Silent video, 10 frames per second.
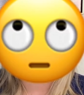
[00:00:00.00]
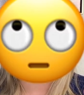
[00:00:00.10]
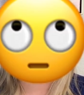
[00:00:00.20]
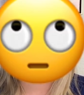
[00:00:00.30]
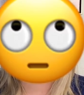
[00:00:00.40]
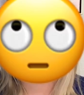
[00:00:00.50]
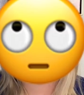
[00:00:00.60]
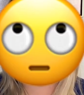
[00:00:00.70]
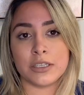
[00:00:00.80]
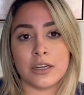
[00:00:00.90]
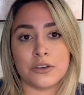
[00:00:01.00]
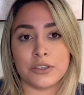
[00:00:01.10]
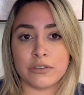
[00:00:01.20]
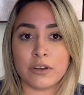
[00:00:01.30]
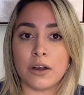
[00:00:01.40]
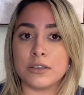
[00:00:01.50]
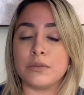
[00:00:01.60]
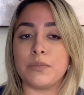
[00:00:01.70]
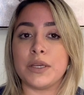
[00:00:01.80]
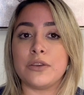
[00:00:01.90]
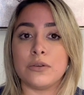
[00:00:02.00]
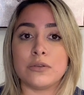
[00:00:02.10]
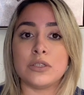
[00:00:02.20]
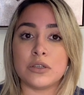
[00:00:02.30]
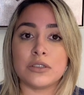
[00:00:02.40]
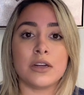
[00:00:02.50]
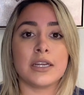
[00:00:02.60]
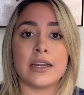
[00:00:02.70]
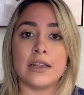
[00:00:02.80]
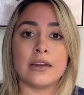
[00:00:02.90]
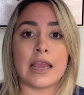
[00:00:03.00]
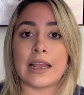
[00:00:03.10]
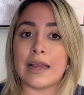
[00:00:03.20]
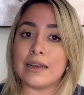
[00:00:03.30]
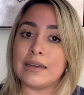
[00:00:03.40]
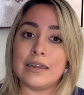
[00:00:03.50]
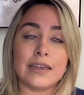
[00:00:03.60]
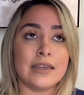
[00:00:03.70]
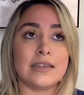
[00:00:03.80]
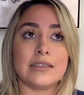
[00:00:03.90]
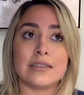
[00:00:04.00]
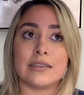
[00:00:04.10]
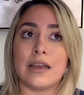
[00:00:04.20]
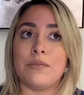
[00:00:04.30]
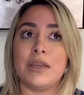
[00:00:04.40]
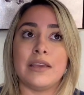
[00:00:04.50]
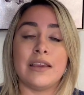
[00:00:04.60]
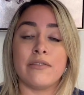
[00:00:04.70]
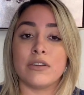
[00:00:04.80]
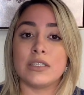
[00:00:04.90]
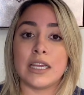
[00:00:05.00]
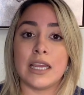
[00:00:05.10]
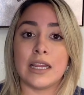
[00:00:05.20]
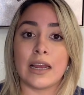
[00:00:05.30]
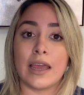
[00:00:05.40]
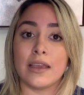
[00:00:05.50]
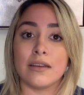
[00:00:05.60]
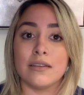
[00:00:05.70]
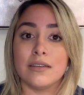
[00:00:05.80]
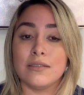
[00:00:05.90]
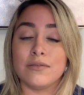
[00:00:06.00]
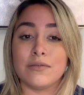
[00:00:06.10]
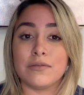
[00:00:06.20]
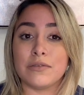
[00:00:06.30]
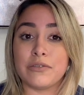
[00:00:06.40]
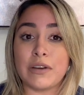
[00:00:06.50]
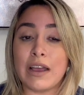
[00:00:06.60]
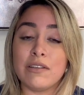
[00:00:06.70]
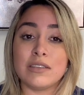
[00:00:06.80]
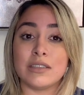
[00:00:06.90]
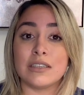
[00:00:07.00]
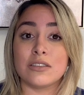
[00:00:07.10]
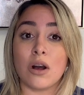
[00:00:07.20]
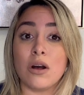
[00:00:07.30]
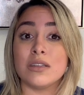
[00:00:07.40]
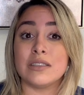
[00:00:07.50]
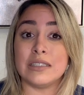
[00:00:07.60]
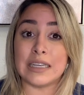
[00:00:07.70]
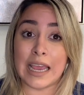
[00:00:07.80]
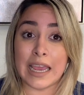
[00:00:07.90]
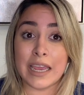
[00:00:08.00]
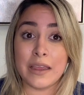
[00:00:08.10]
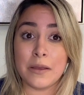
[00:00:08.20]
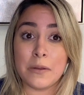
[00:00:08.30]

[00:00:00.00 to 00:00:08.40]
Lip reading: not hundreds and hundreds of calls, but you'll start getting like at least, give or take like 5 to 6 calls a day